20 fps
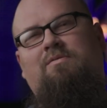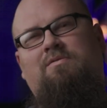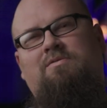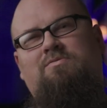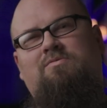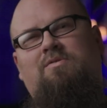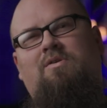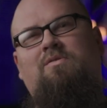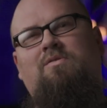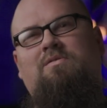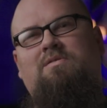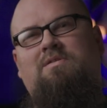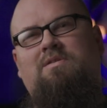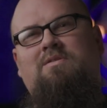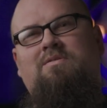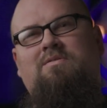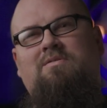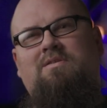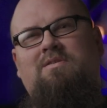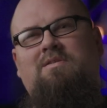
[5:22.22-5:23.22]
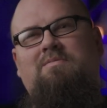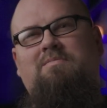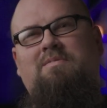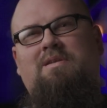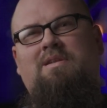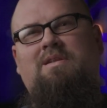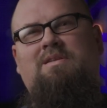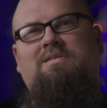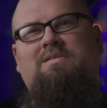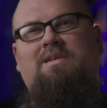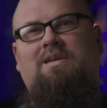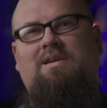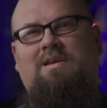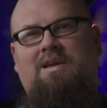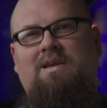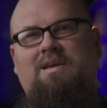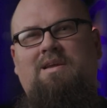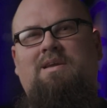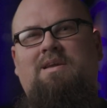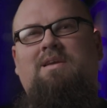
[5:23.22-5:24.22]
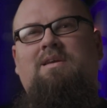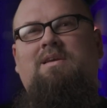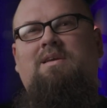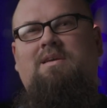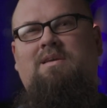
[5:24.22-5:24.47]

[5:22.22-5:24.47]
What's wrong with you? You know what I mean? It's like, hey,